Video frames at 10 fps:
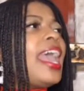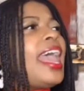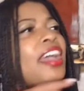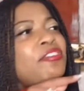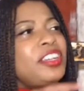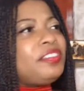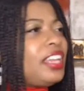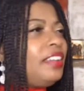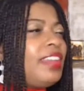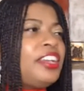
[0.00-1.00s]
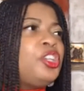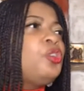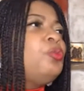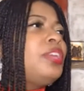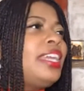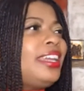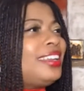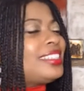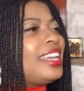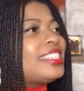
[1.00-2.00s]
Everything that you need
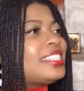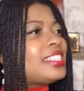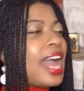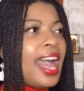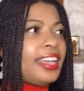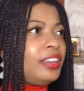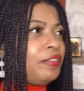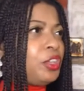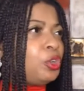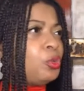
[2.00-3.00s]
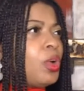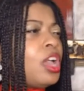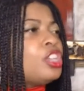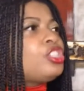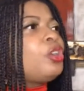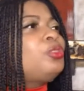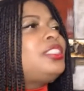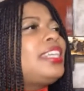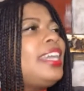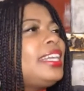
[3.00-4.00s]
is inside of you. So
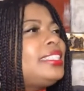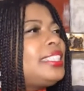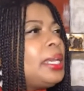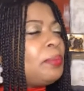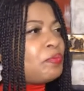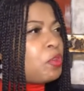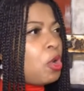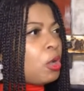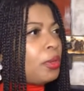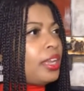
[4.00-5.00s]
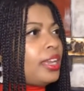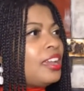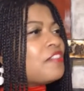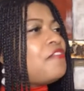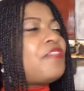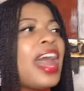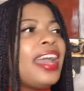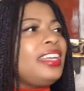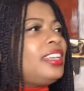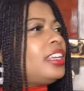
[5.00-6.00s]
dig deep for it,
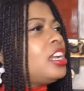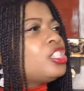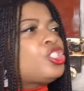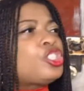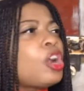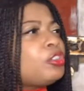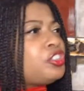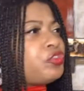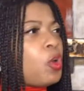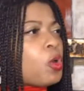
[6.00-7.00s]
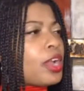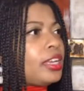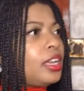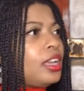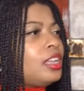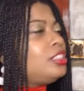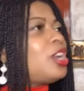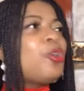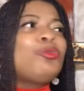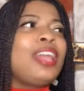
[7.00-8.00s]
find it, search for it.
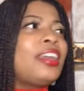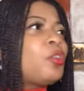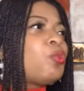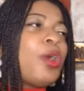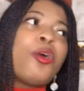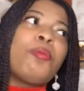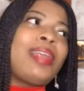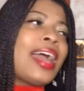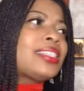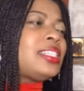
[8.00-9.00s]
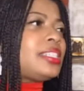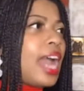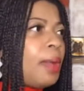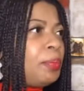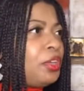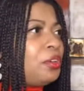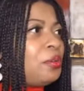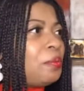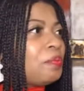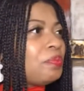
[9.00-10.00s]
Don't let a roadblock stop you.